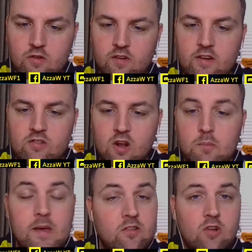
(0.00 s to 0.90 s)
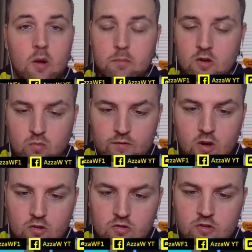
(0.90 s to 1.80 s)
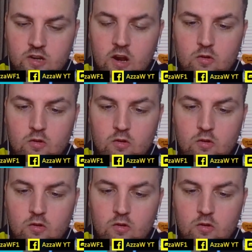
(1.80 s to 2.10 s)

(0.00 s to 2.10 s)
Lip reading: very slow pit stop because we've got such a low